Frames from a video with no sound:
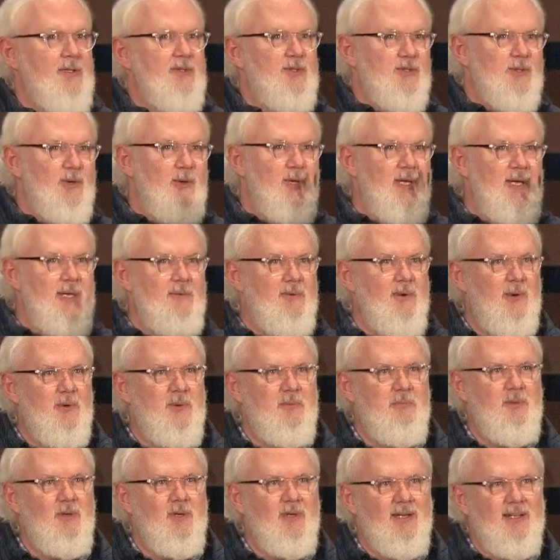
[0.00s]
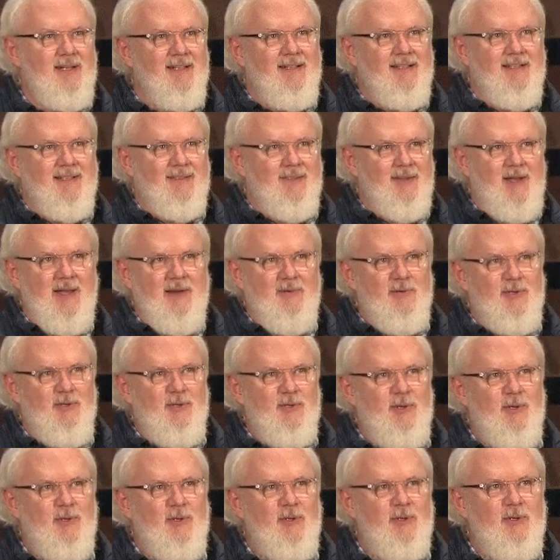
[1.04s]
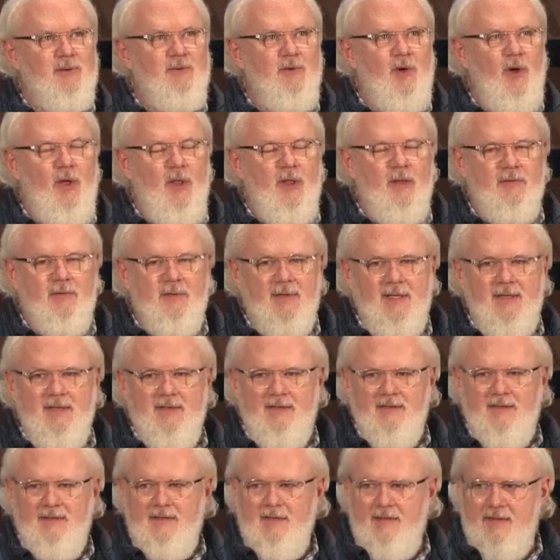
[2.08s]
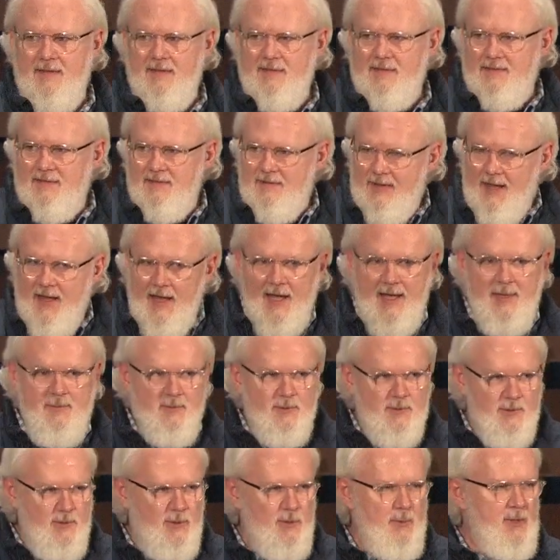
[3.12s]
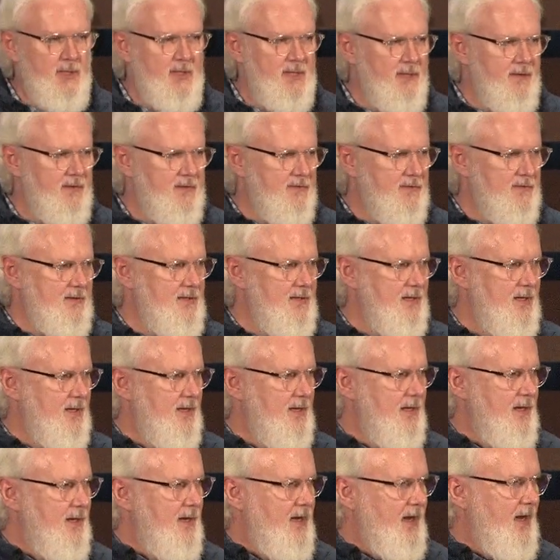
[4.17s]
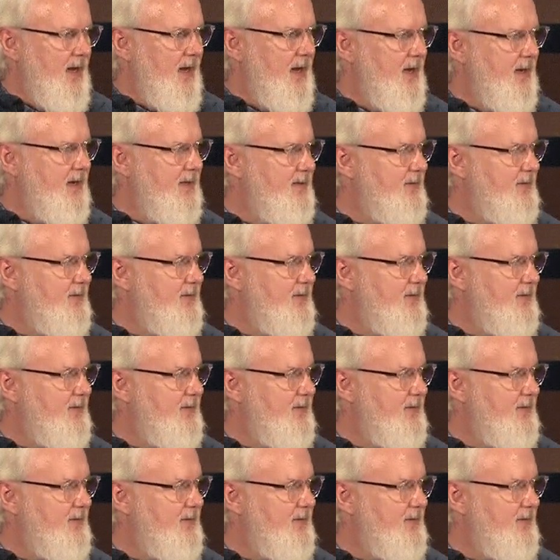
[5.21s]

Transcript: And so he wrote a book. It's kind of a journal of all of his times doing this. And he